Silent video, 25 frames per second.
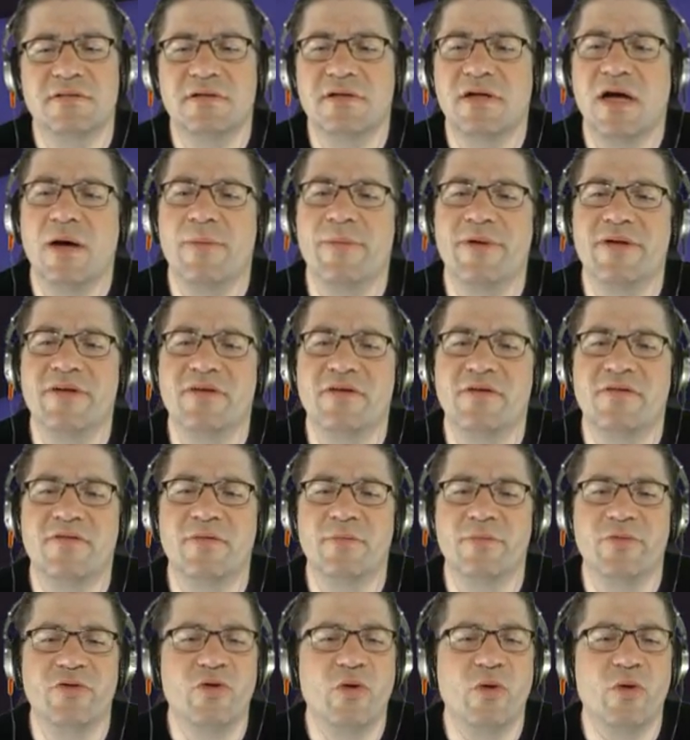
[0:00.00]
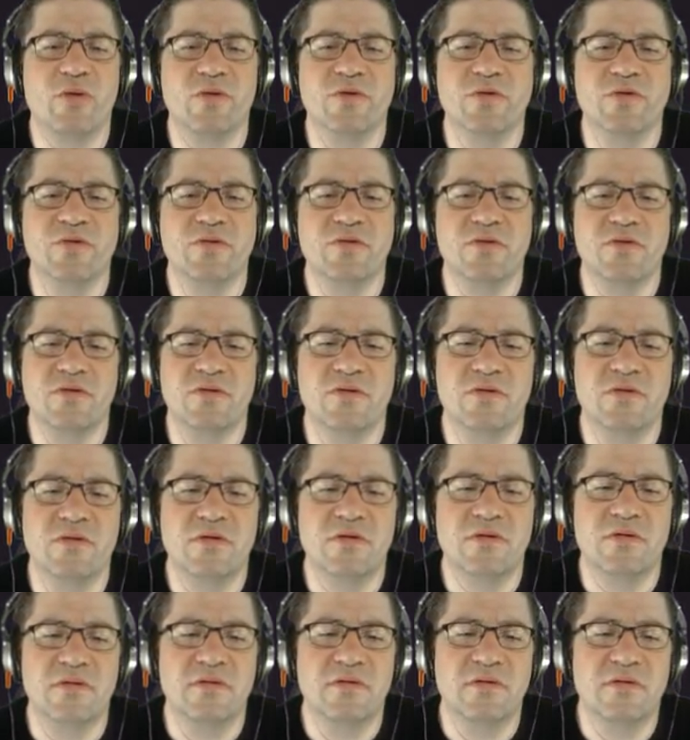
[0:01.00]
commented from trolls
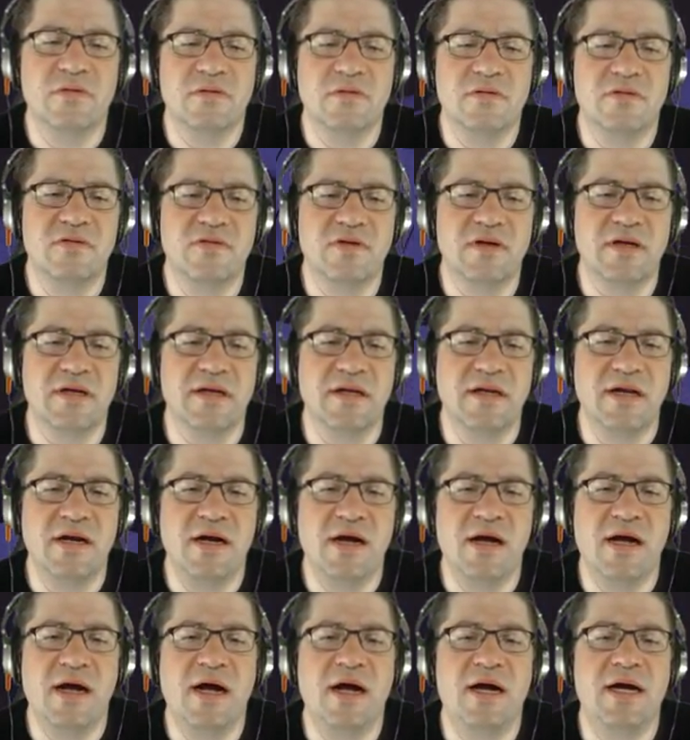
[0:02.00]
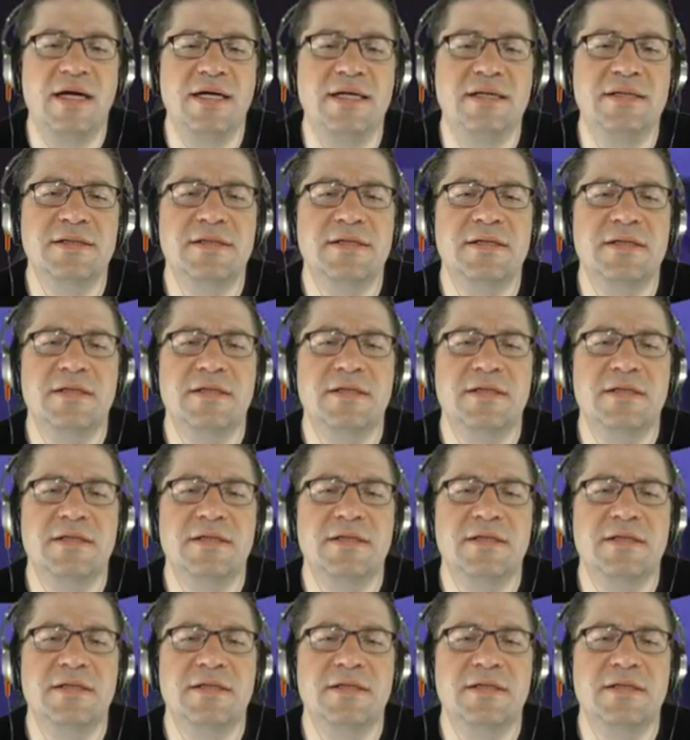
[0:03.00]
saying, haha,